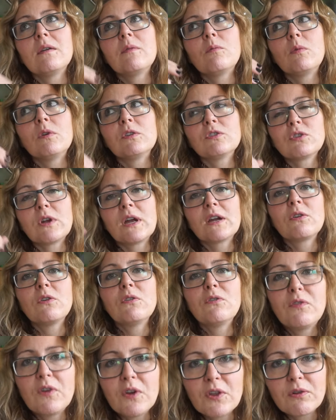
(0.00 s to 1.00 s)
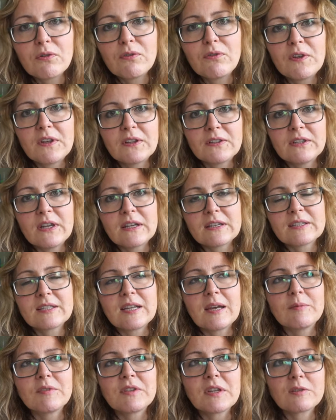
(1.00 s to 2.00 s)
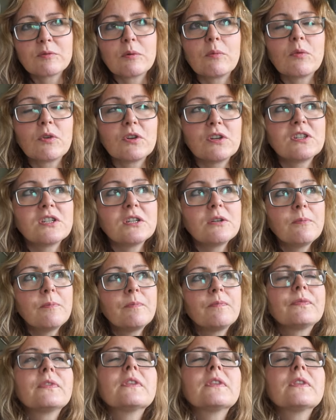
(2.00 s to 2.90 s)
we'll try and go further afield next time. So that's what we're going to do.